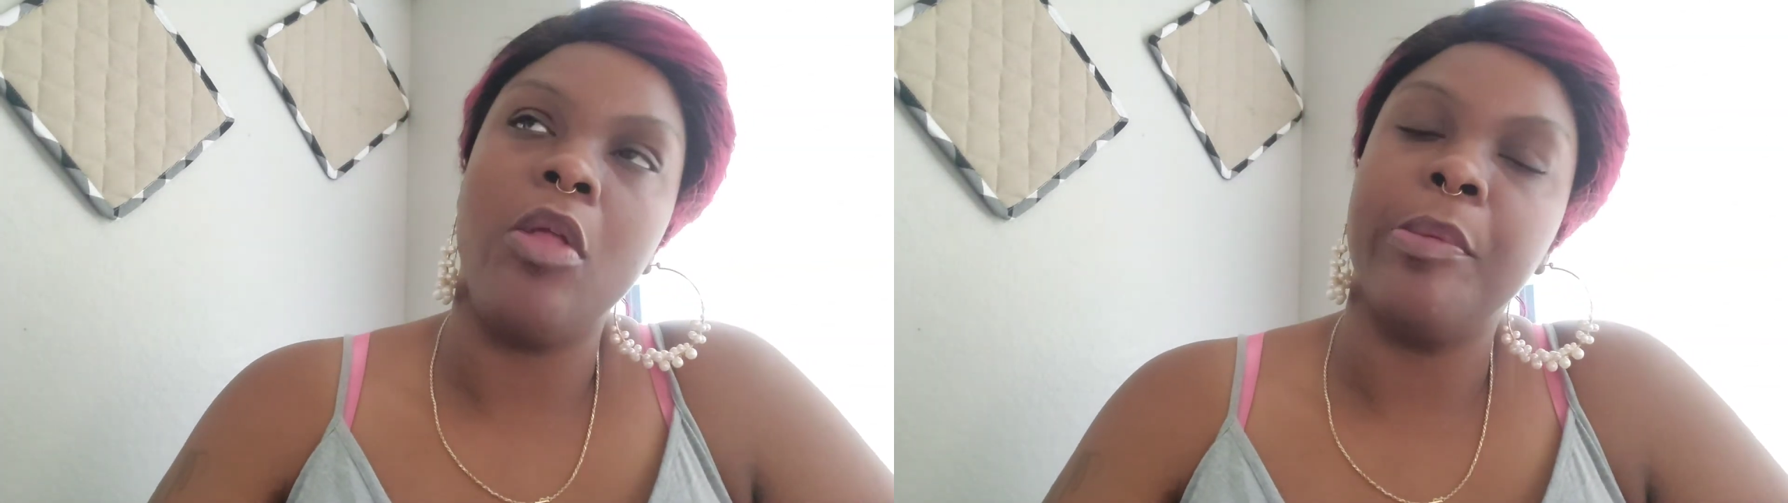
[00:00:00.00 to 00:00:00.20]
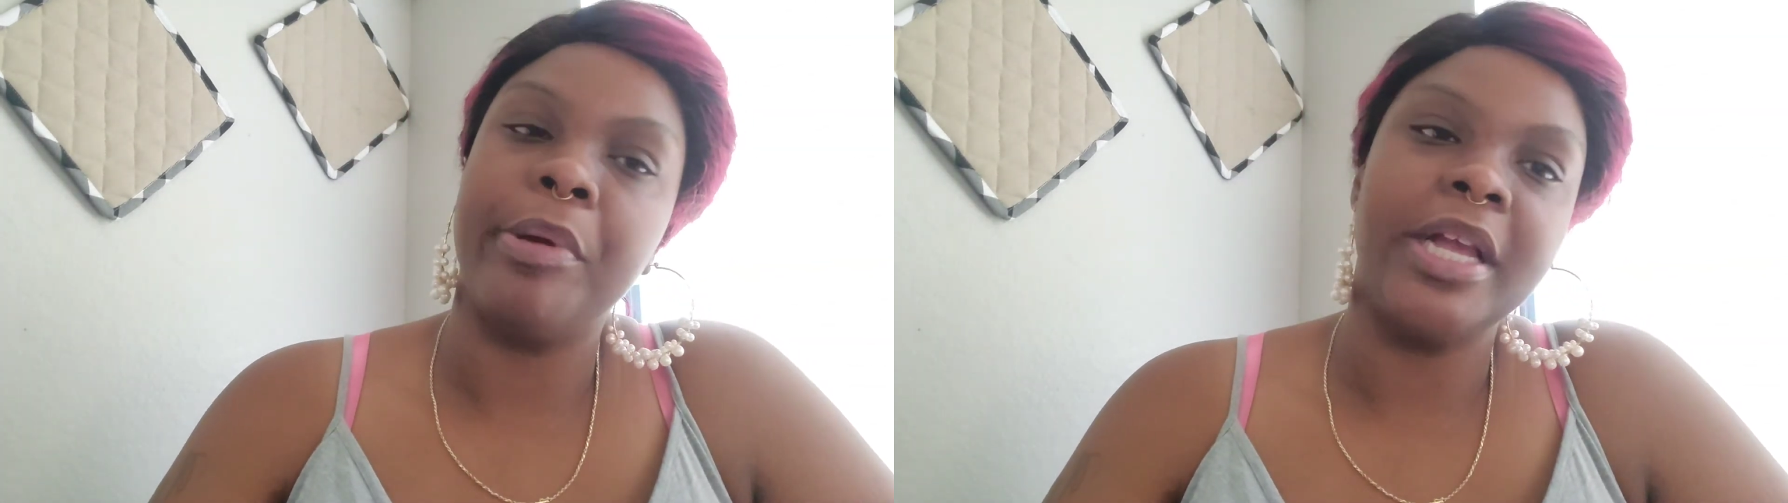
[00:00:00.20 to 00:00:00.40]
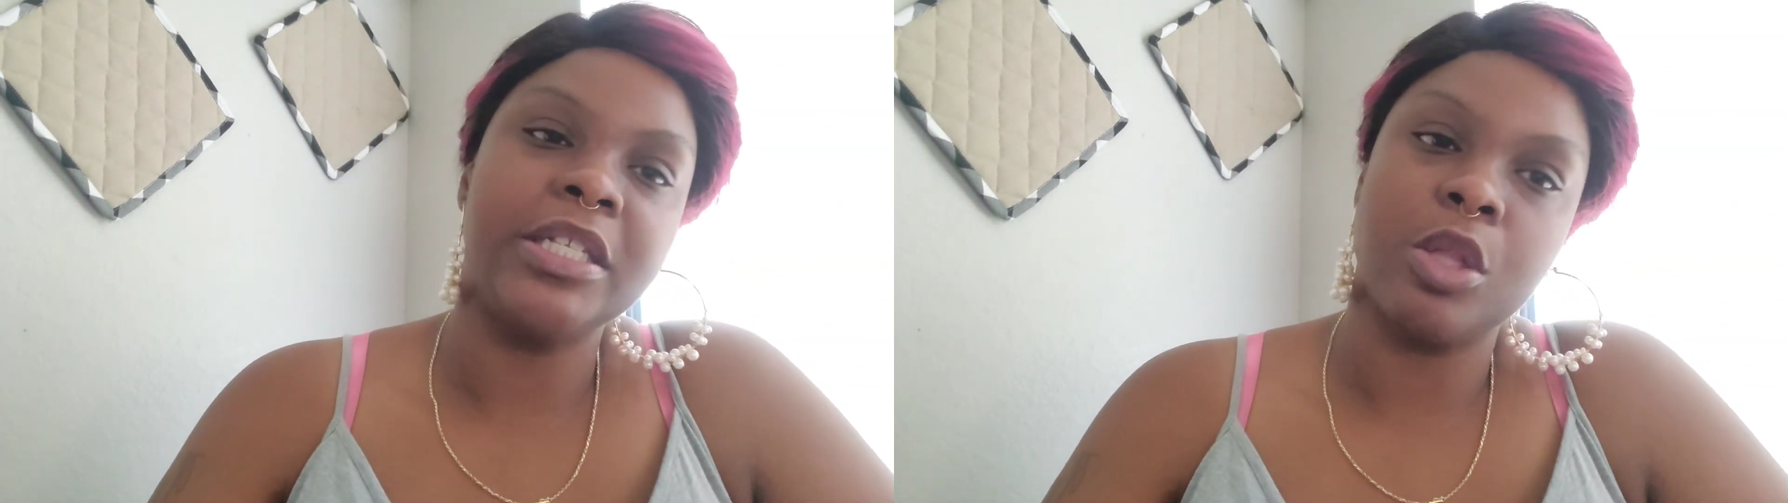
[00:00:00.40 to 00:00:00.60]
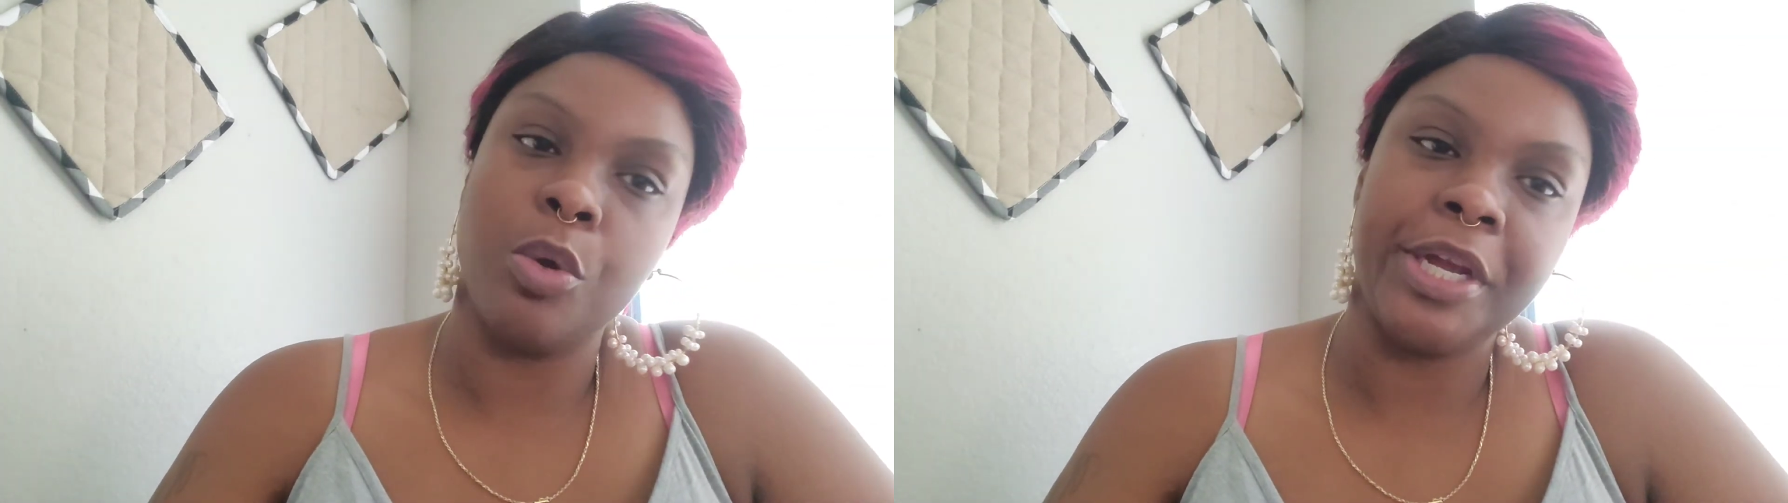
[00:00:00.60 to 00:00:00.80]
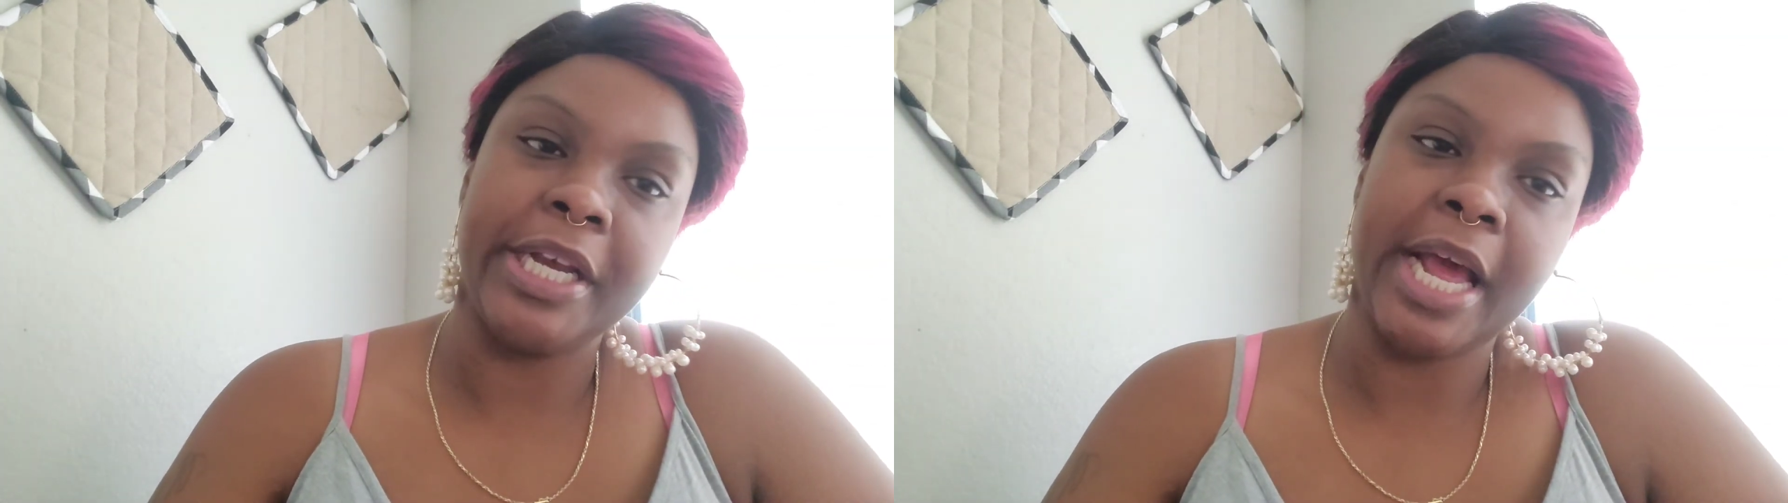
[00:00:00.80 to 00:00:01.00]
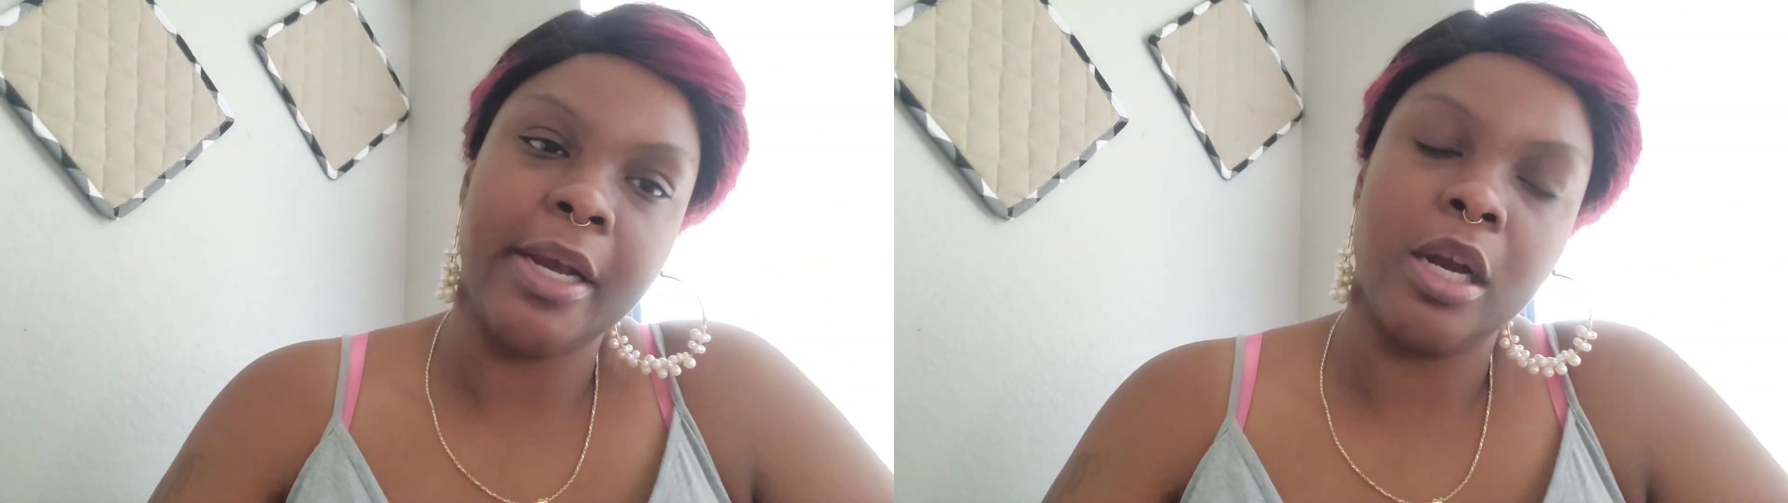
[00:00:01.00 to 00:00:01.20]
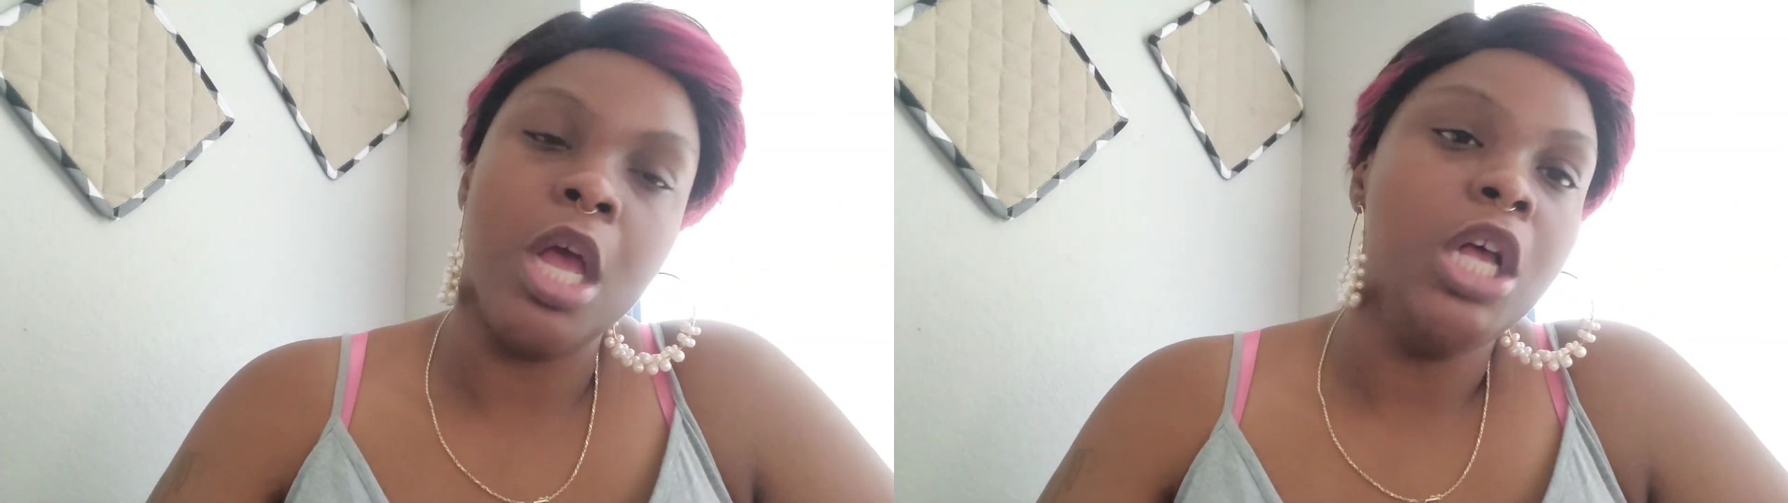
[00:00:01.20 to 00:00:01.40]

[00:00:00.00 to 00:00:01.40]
the praise, glory, and honor.